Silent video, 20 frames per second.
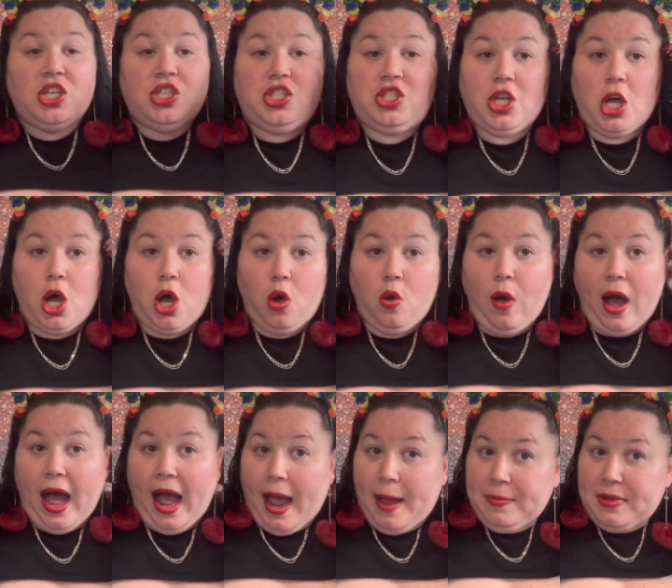So
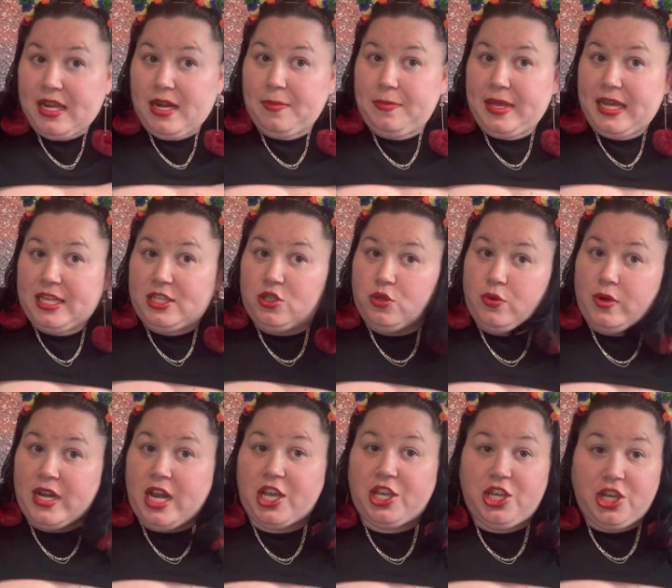I'm gonna be
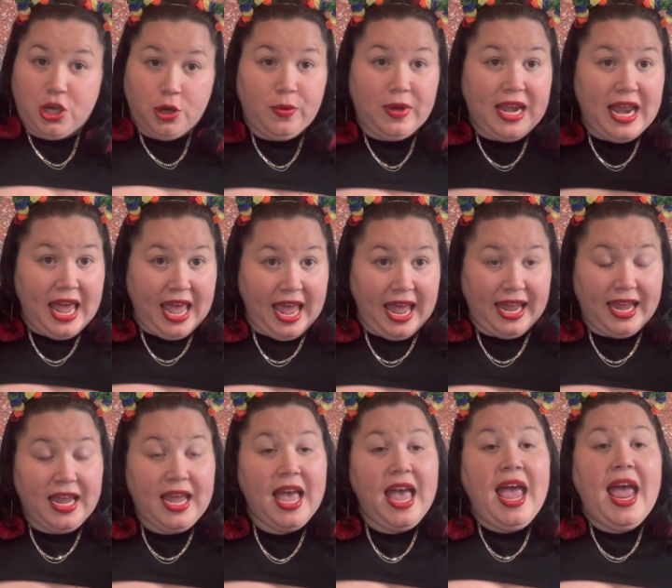doing a
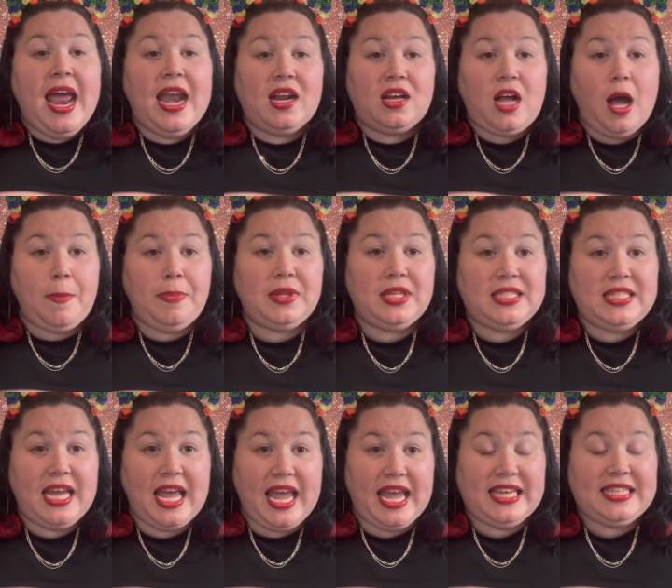Q&A in a couple of
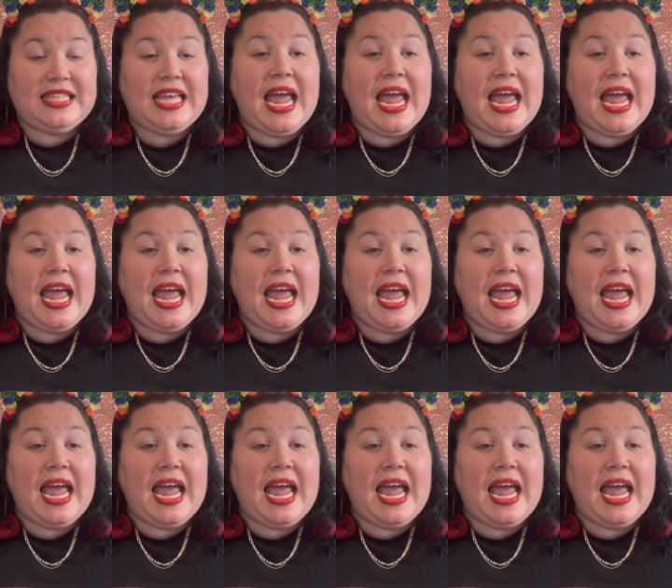days,